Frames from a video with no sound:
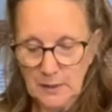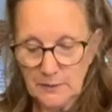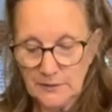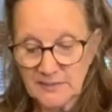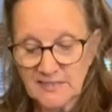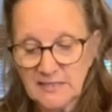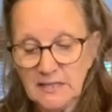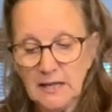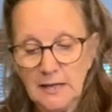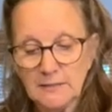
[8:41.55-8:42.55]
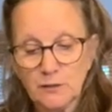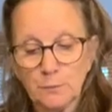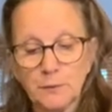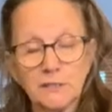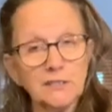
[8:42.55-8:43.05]
The seed heads are
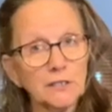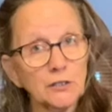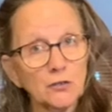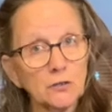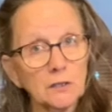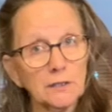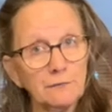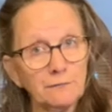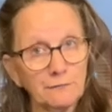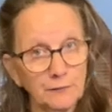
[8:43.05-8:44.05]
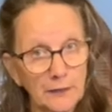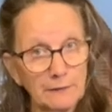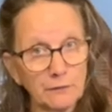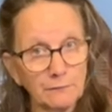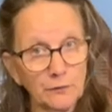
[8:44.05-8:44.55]
particularly
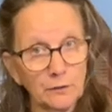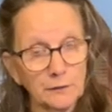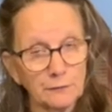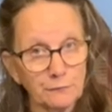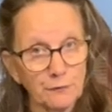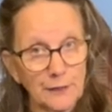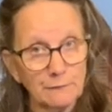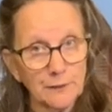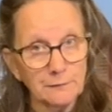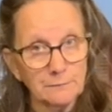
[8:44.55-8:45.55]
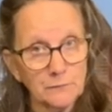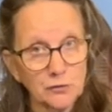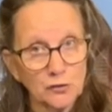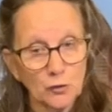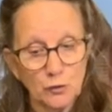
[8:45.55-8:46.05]
flavorful and fragrant,
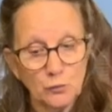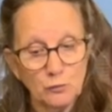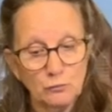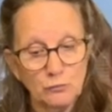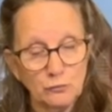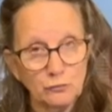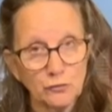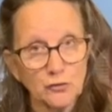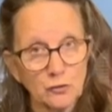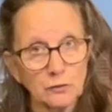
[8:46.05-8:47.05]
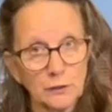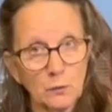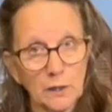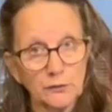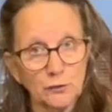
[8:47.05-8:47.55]
so you certainly
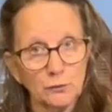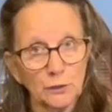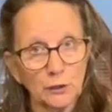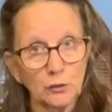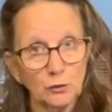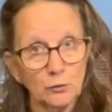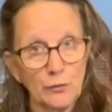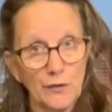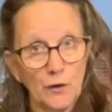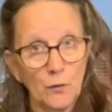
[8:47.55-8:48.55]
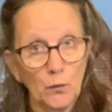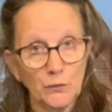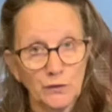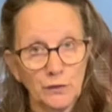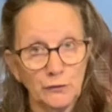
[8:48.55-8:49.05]
want to include those
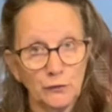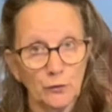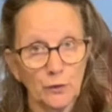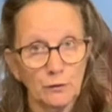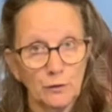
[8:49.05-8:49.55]
in your